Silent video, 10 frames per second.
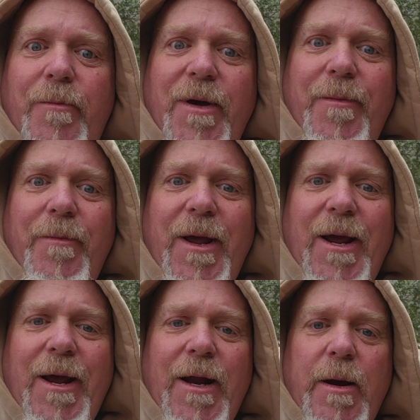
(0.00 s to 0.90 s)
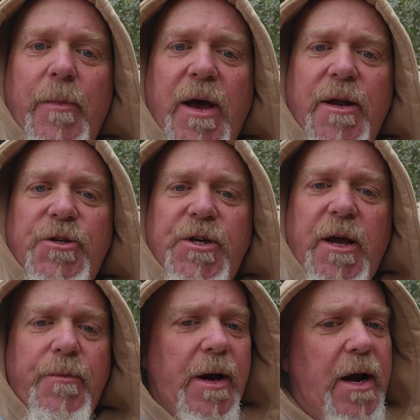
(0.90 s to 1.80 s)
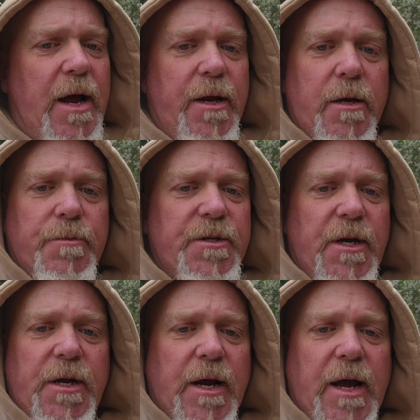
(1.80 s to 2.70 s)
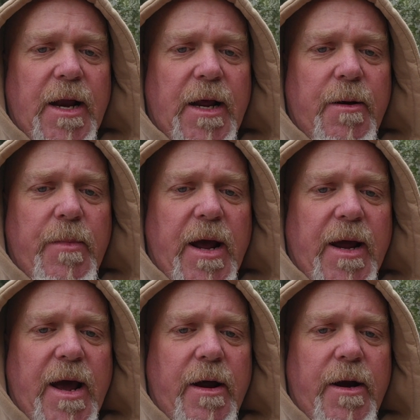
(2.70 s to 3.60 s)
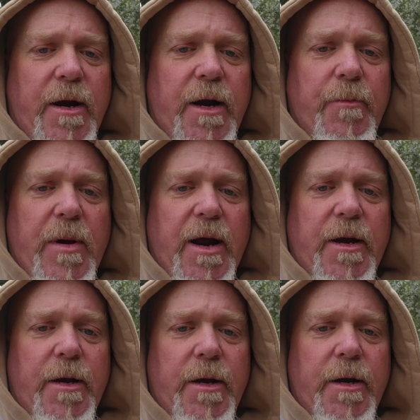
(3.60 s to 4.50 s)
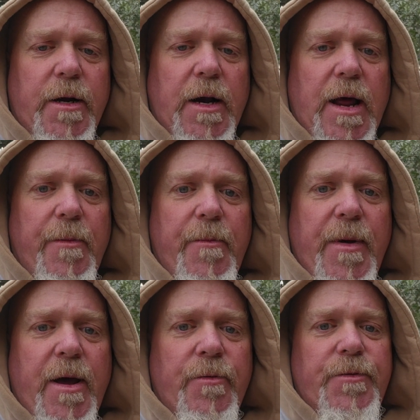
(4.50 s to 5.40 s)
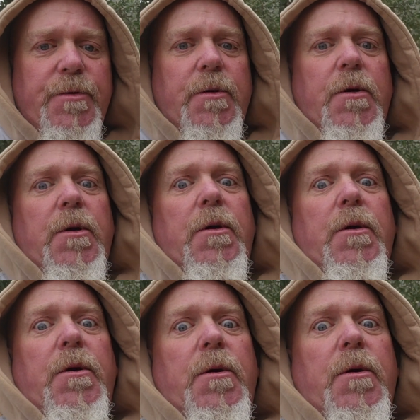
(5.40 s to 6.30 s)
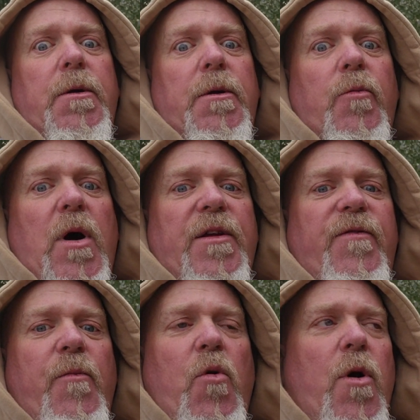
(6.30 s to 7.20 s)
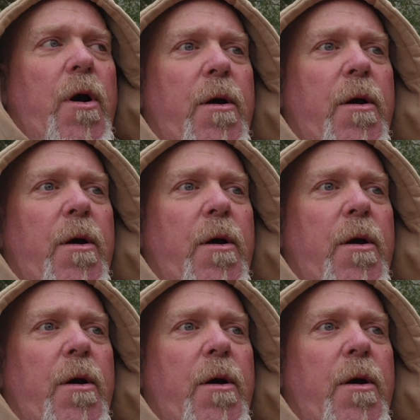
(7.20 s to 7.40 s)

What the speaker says: but man, I'm out of shape. I gotta get back out here and get back to climbing mountains. Watch for more